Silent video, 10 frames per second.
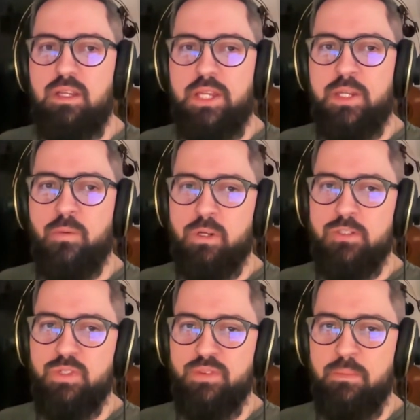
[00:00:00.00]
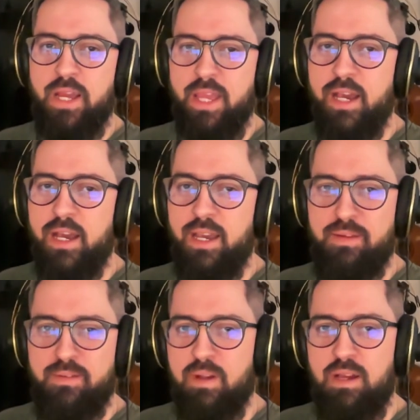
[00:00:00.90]
in a world driven by A I,
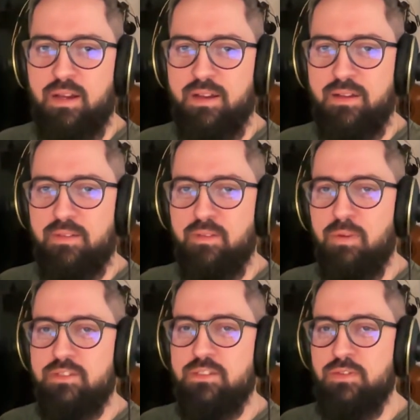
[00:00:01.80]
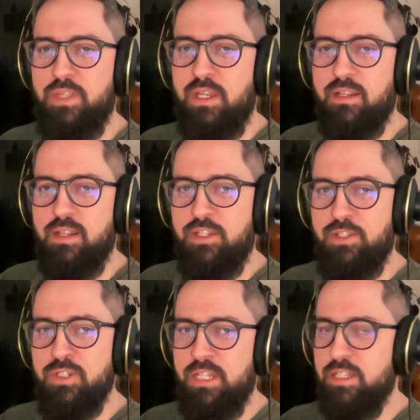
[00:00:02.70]
uh, what do you think like
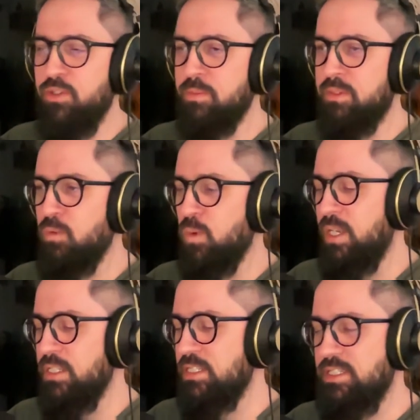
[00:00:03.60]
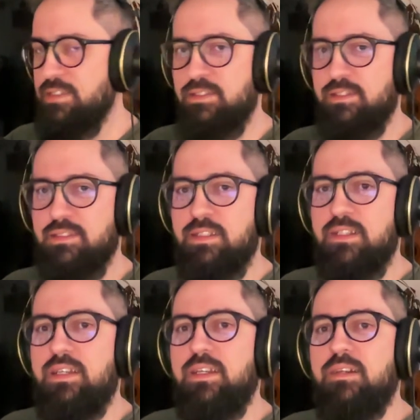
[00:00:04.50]
unique human qualities
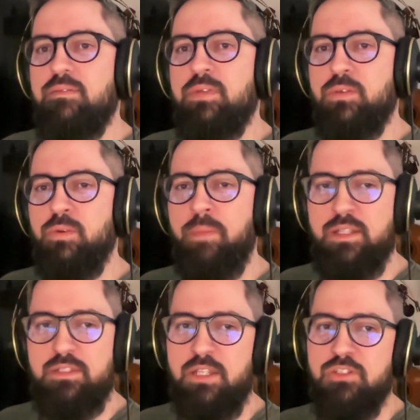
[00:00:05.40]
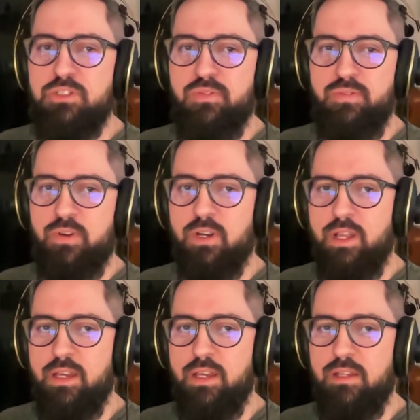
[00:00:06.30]
will remain essential for
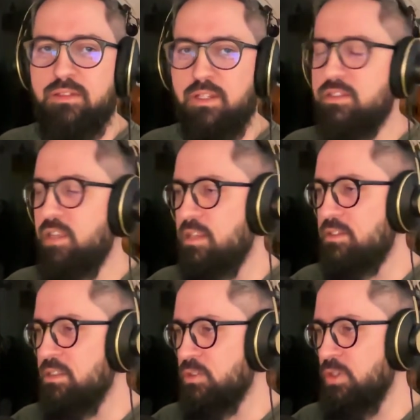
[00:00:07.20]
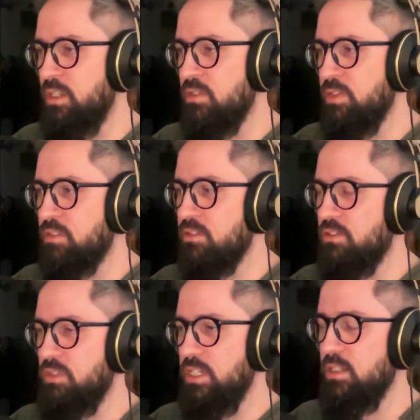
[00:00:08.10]
like success in the creative industry?